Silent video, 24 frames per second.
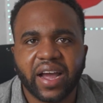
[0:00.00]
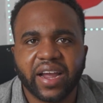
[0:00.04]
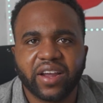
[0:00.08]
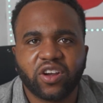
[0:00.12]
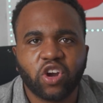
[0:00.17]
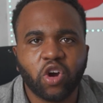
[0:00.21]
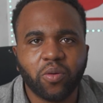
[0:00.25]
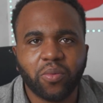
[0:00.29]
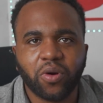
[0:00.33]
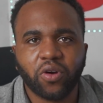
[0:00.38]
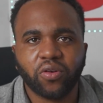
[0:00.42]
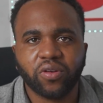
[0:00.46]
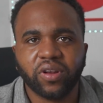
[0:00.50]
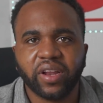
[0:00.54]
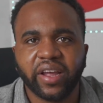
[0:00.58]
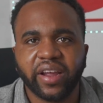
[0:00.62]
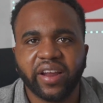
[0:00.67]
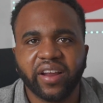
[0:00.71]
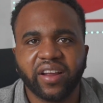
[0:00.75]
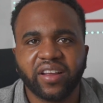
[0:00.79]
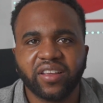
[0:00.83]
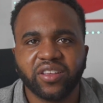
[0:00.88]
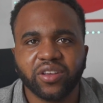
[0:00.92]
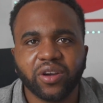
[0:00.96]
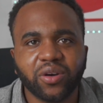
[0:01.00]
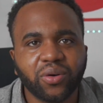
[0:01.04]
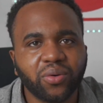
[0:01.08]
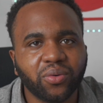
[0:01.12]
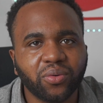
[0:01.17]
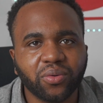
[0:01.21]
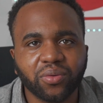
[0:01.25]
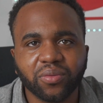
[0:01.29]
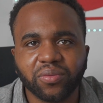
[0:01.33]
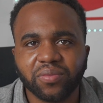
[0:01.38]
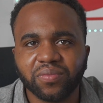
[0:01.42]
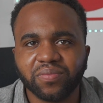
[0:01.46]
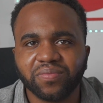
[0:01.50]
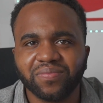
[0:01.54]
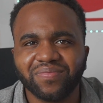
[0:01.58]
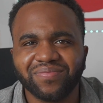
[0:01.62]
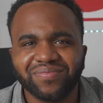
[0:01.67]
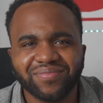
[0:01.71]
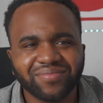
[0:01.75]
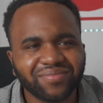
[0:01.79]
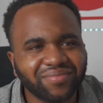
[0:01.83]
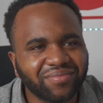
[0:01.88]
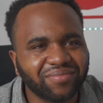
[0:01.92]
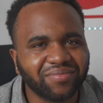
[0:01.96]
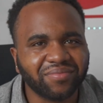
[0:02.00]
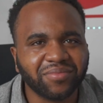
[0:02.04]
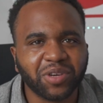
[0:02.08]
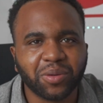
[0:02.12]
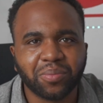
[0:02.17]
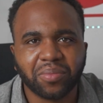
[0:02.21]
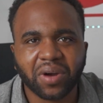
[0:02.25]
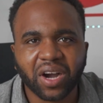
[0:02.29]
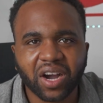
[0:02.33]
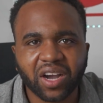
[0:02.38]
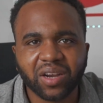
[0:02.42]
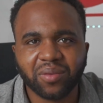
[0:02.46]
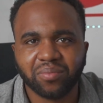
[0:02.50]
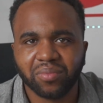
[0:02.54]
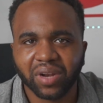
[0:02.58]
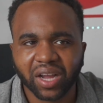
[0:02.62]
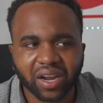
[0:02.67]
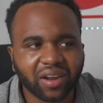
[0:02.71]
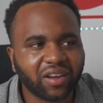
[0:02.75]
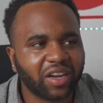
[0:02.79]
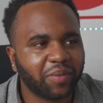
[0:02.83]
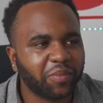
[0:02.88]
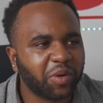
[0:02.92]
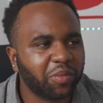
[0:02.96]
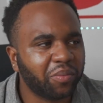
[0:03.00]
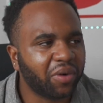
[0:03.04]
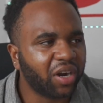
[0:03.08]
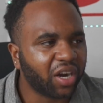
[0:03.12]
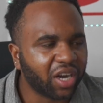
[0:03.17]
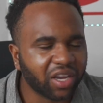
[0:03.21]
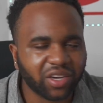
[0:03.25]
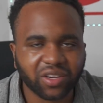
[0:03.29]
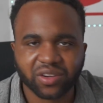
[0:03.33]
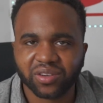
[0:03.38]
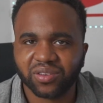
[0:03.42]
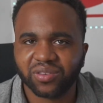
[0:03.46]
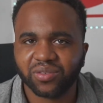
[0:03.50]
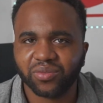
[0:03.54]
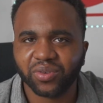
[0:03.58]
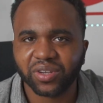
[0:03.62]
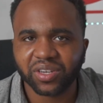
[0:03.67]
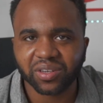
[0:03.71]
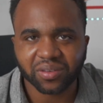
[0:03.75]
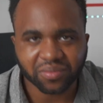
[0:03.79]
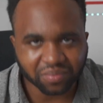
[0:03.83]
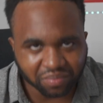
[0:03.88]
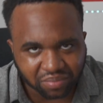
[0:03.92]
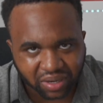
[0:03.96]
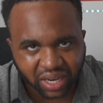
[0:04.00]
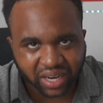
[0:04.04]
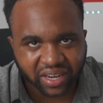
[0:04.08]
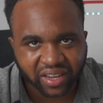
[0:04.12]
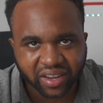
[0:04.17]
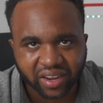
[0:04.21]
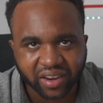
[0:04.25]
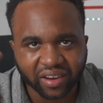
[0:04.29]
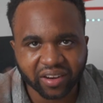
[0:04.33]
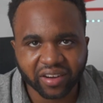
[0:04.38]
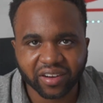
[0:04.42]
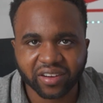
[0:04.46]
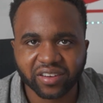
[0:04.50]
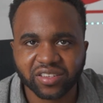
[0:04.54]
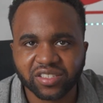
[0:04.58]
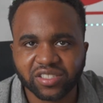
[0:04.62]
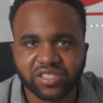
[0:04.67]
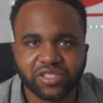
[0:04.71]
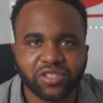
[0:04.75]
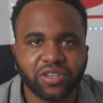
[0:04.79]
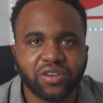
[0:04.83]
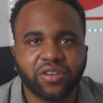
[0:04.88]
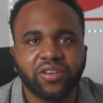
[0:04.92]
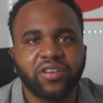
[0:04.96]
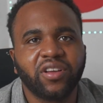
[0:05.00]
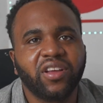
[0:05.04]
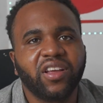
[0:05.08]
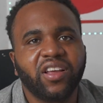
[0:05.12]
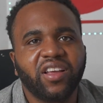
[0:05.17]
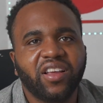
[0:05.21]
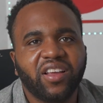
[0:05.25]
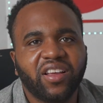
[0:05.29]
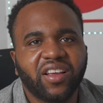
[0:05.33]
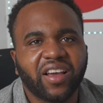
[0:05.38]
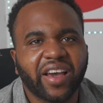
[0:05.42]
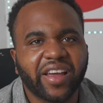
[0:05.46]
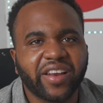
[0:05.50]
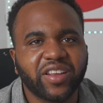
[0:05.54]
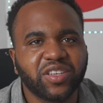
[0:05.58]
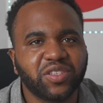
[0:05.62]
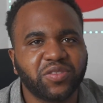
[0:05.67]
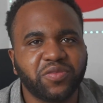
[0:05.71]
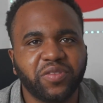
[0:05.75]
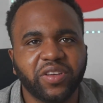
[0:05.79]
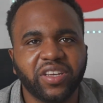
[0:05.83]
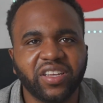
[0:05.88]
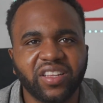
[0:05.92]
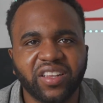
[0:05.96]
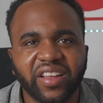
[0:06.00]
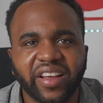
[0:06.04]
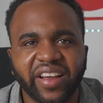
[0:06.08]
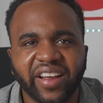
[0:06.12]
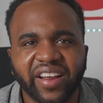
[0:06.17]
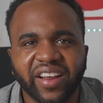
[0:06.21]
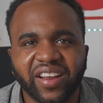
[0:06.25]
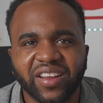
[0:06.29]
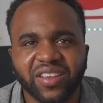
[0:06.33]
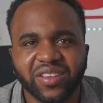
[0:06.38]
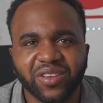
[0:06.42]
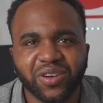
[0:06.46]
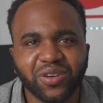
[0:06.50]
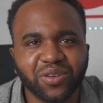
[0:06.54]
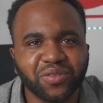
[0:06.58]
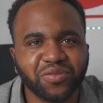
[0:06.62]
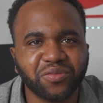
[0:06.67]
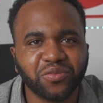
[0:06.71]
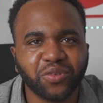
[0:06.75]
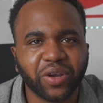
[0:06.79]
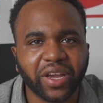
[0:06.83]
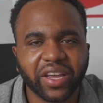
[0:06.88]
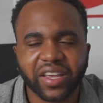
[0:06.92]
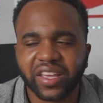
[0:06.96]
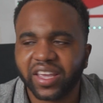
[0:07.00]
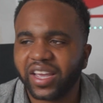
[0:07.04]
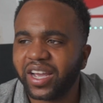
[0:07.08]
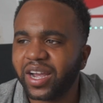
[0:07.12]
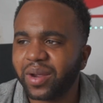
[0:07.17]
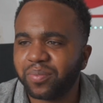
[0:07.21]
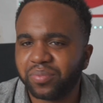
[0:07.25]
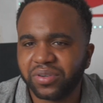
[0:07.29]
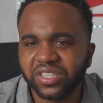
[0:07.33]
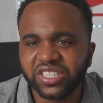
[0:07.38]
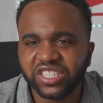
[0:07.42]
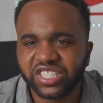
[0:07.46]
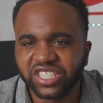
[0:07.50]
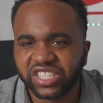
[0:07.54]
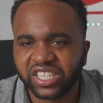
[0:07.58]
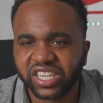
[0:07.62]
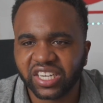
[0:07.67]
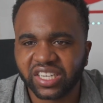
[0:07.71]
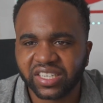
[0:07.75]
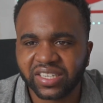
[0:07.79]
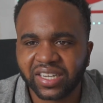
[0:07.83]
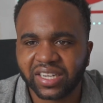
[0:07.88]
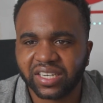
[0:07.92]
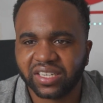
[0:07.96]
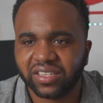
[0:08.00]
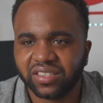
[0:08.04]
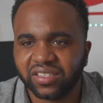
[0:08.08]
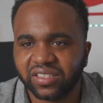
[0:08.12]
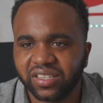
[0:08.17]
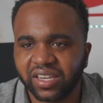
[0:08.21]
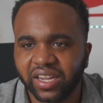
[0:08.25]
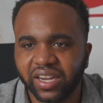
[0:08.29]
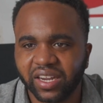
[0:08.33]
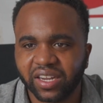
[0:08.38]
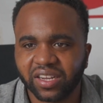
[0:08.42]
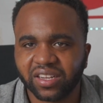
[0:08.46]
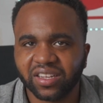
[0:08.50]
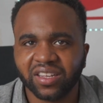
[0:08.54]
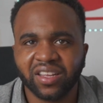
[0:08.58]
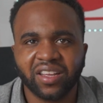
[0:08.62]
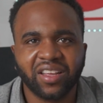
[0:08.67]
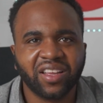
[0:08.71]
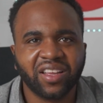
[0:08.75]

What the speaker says: come out. Like, yo, I'm born black, I'm born with black hair. So I just felt like, yo, why I can't appreciate that. Like,